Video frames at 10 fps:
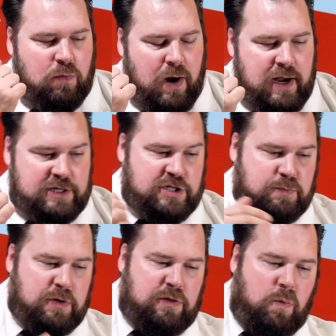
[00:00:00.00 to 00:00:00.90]
why not just
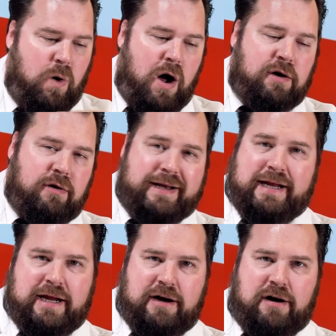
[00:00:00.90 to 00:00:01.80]
put the water in
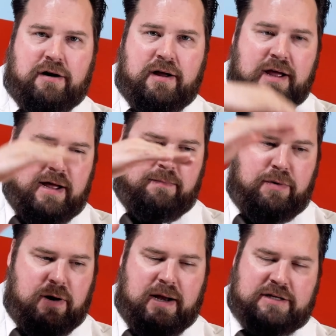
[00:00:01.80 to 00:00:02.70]
here and
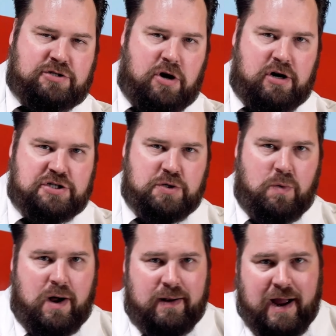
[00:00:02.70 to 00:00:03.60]
put as strong as you want?